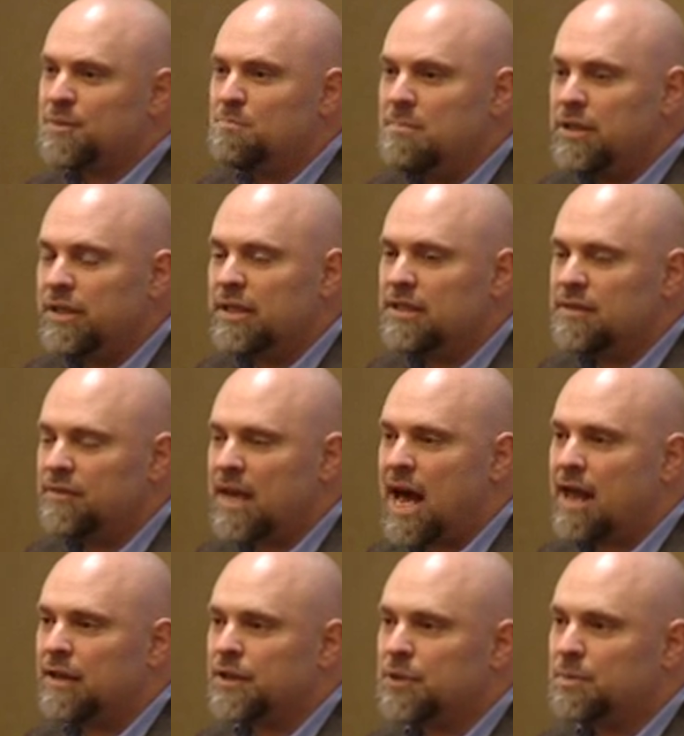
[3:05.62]
millions of
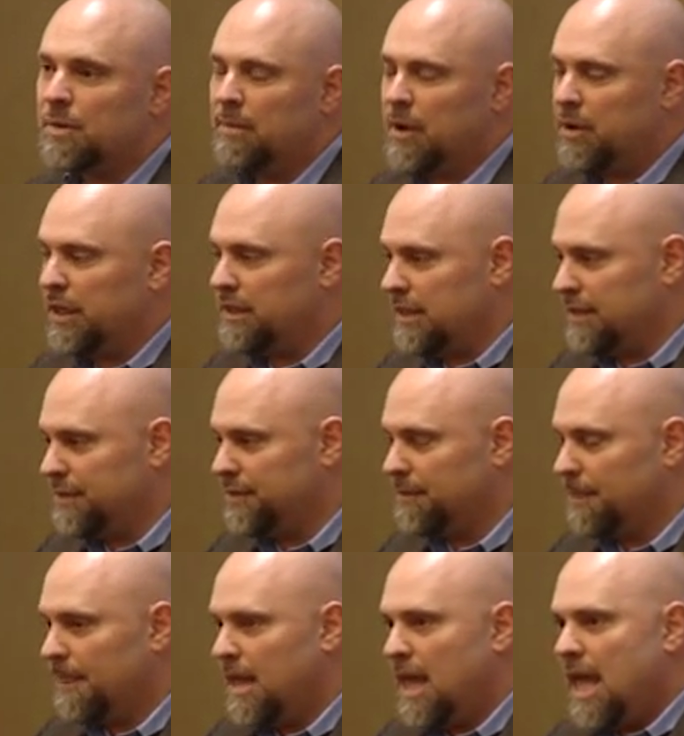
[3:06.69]
dollars promoting this.
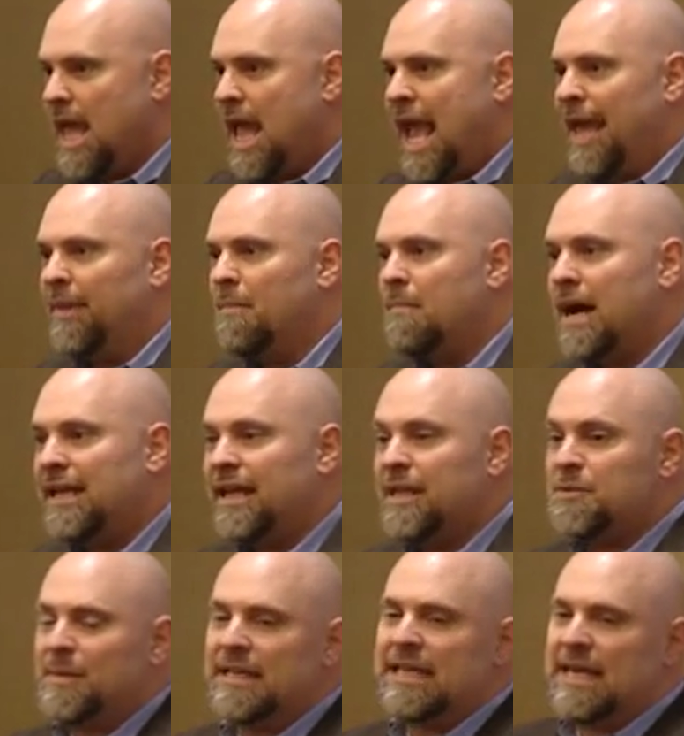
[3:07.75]
And the money
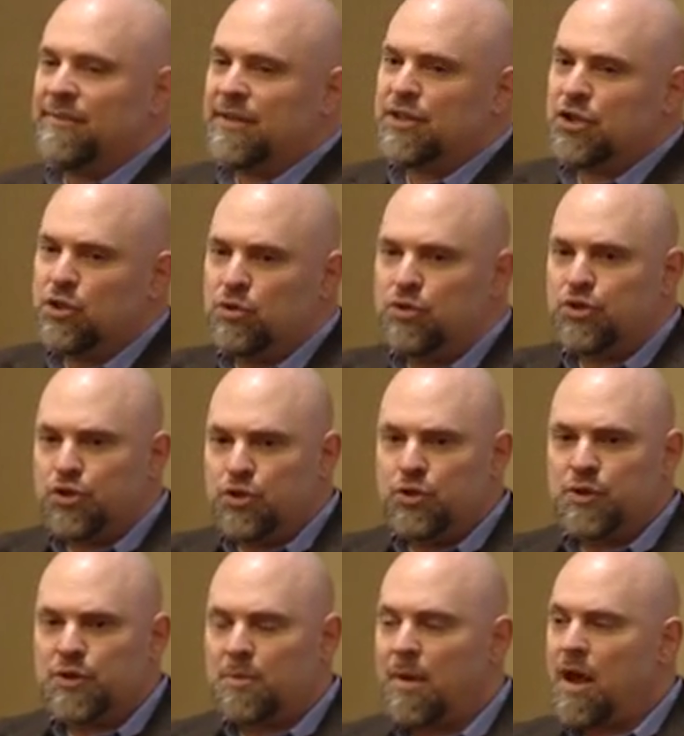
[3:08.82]
has been given to two
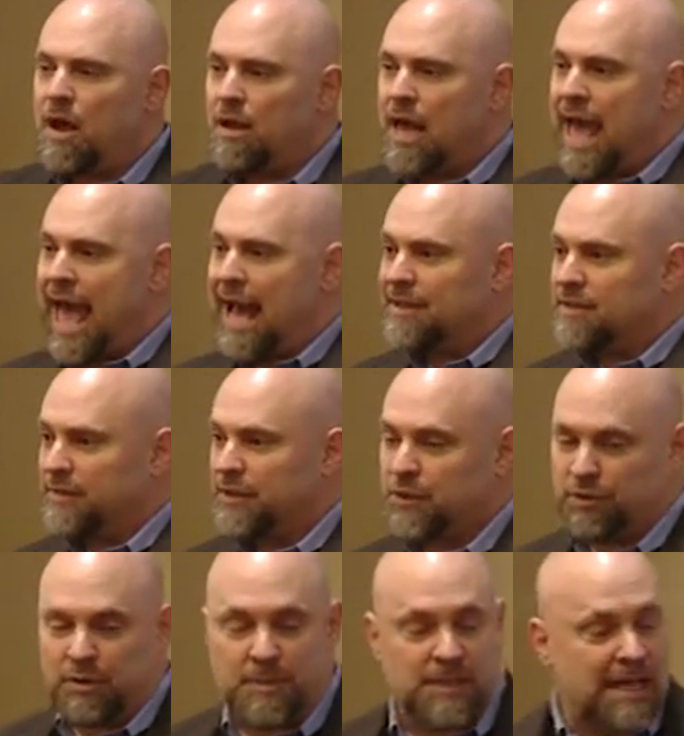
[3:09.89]
small activist
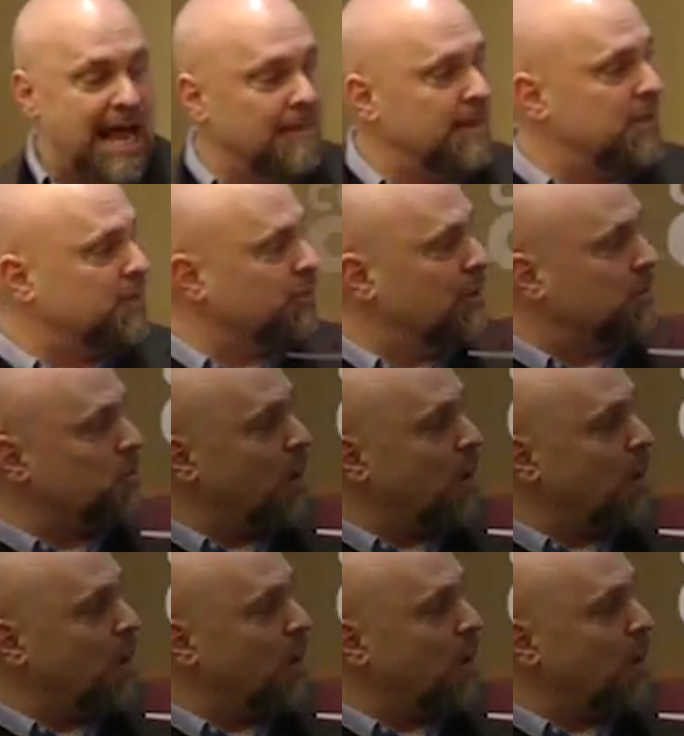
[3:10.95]
groups, lobbyist groups,